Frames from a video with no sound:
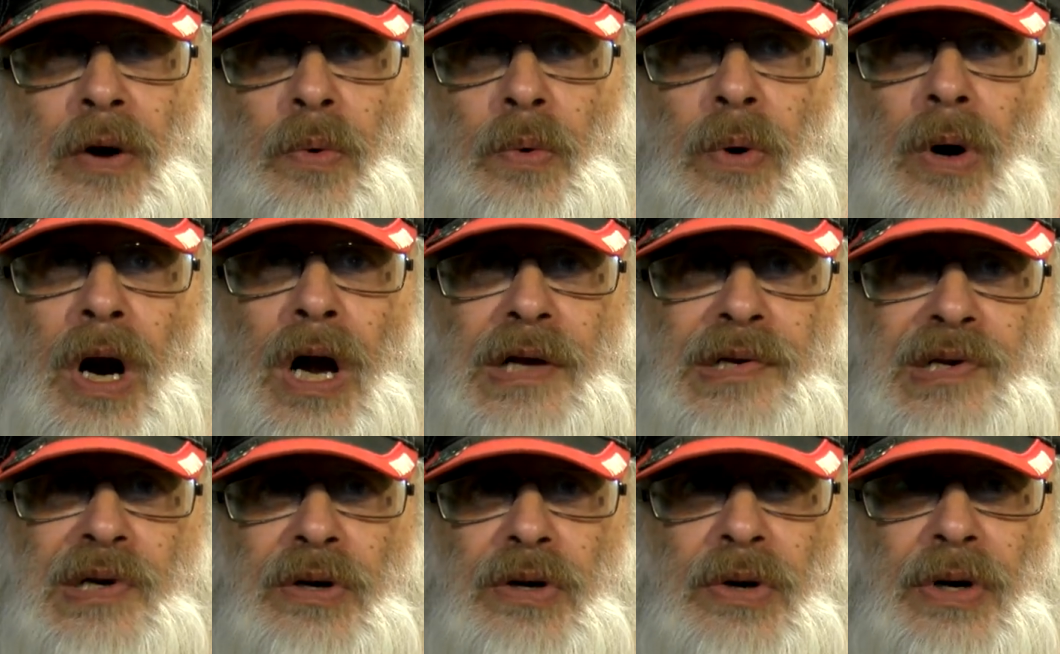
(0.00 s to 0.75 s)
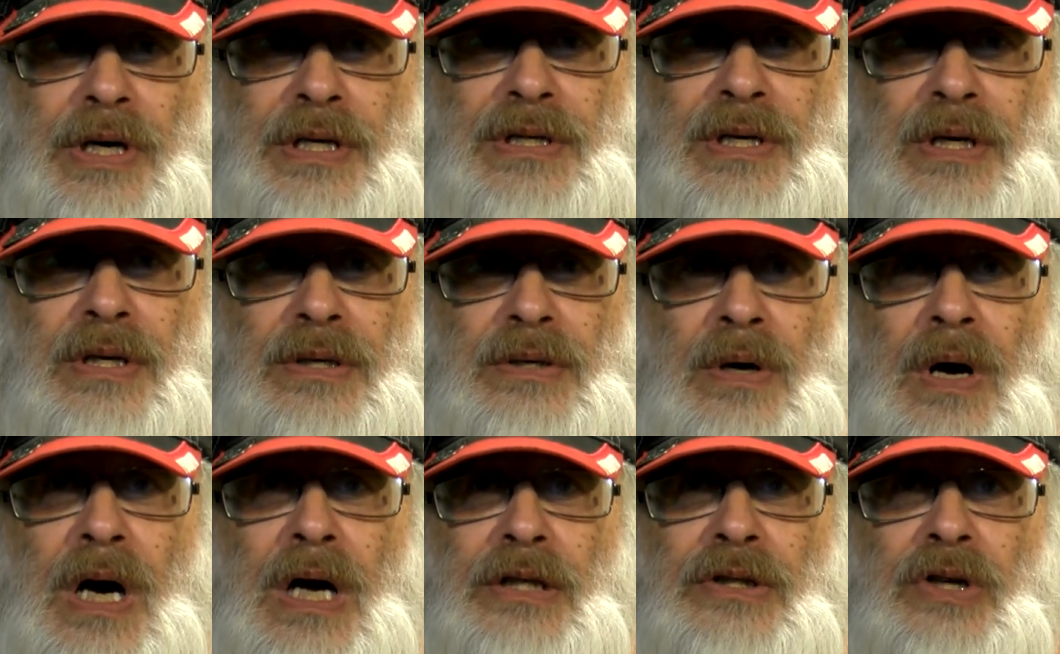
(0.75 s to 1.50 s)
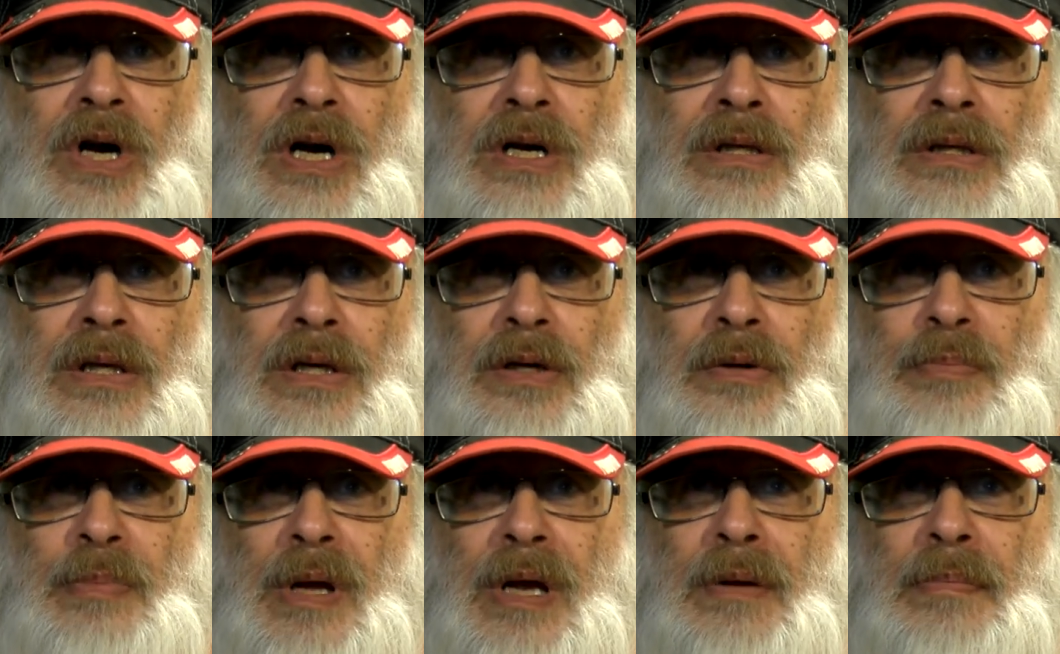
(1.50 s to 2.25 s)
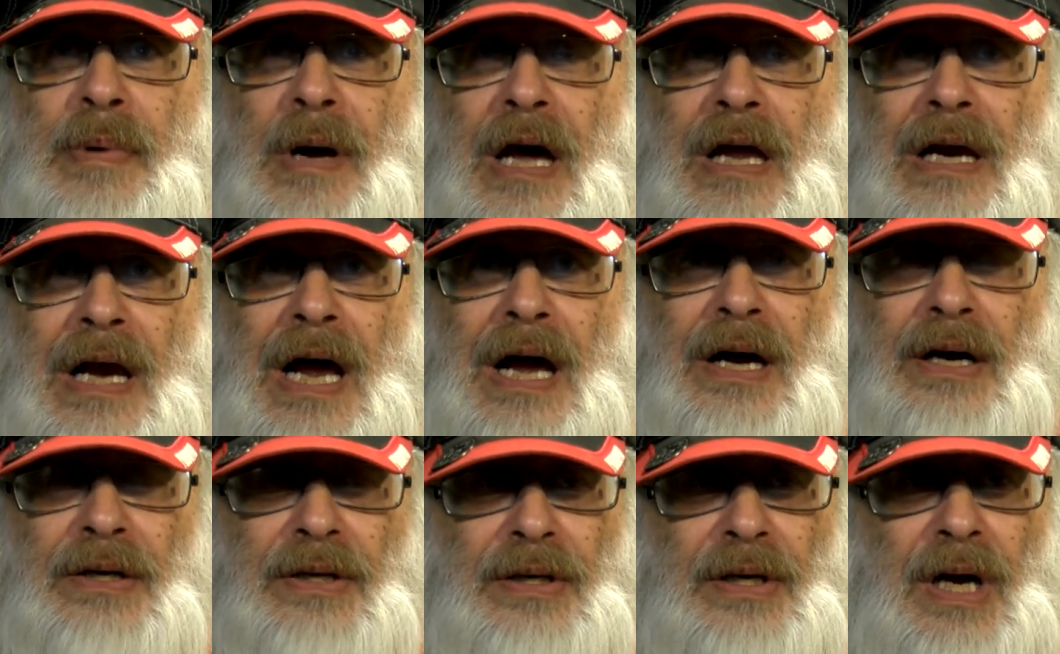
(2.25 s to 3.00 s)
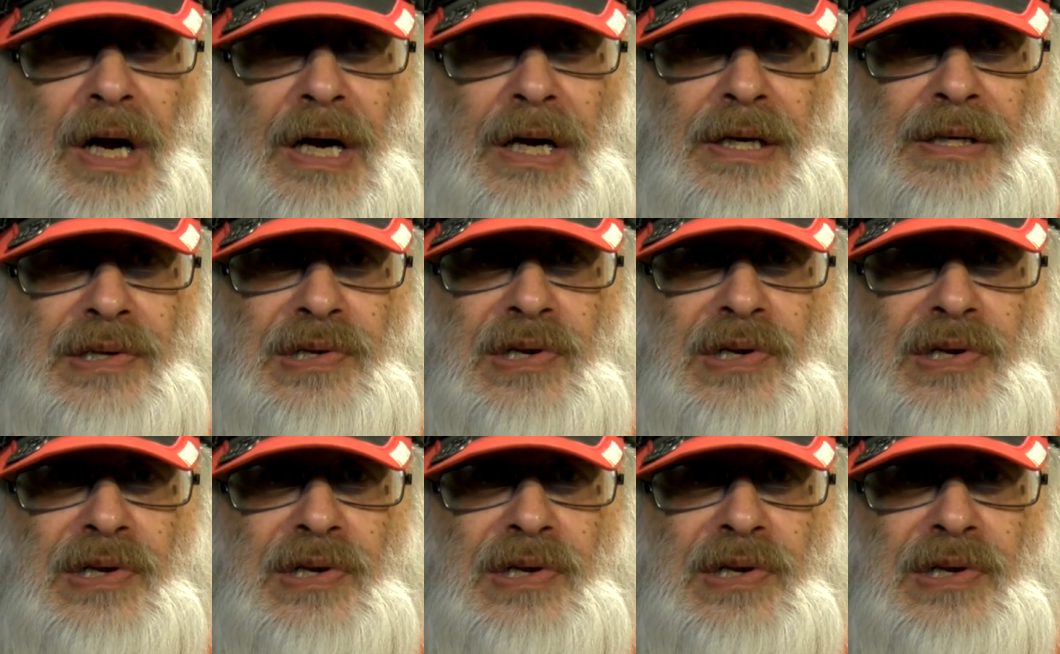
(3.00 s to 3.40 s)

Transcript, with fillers: We're also going to uh, talk a little bit about how uh,